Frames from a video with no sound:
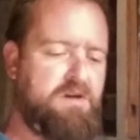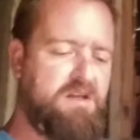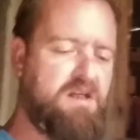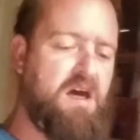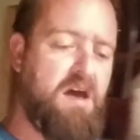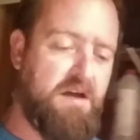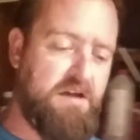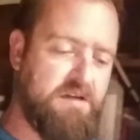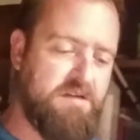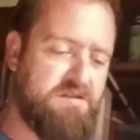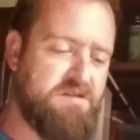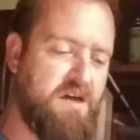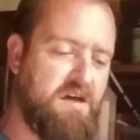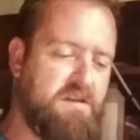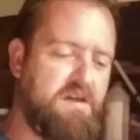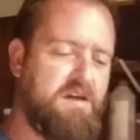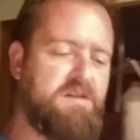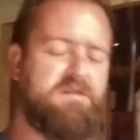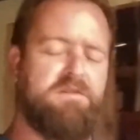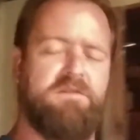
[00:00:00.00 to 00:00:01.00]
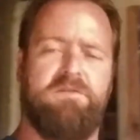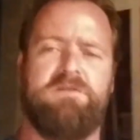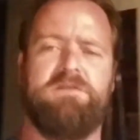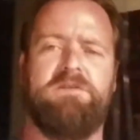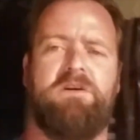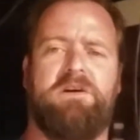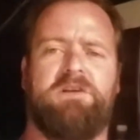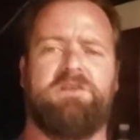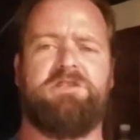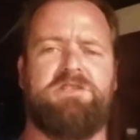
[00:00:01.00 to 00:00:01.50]
what the hell is that? That looks
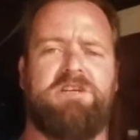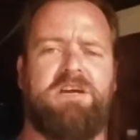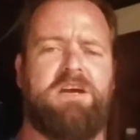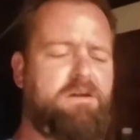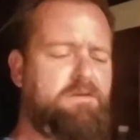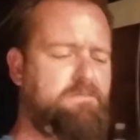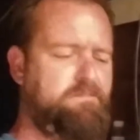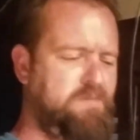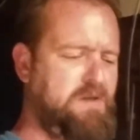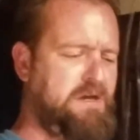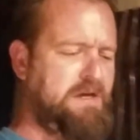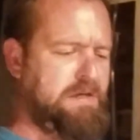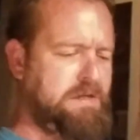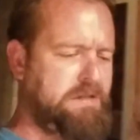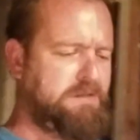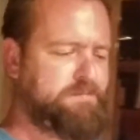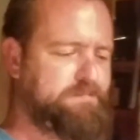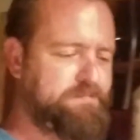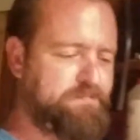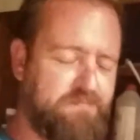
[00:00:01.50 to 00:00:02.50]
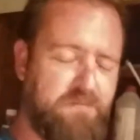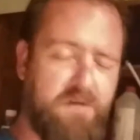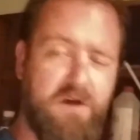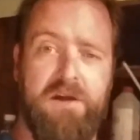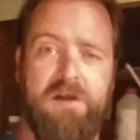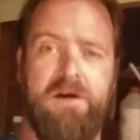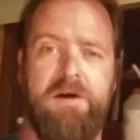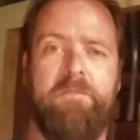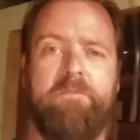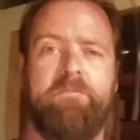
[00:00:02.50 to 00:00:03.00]
like shit. Yeah,
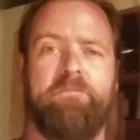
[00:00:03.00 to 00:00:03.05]
but